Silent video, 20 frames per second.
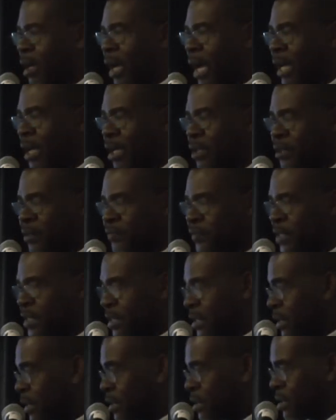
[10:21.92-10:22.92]
a lot of the
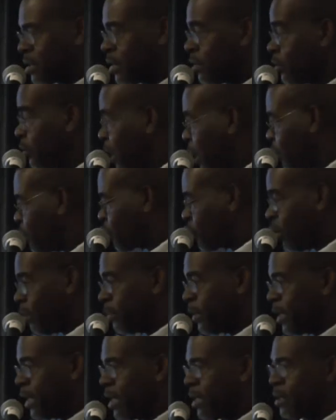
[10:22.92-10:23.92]
seeds did not
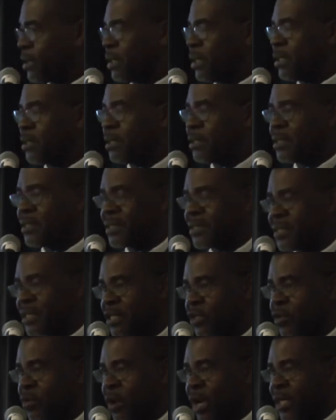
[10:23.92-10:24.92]
germinate, either the
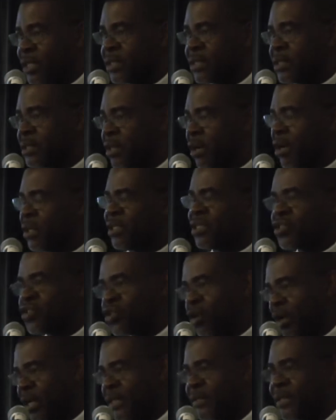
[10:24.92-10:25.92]
seed quality or the
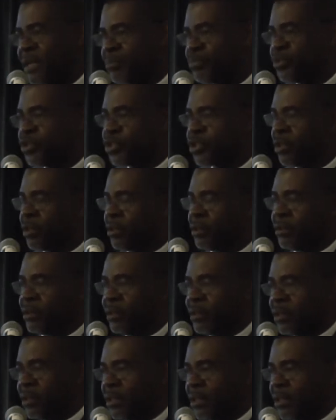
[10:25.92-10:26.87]
soil temperature.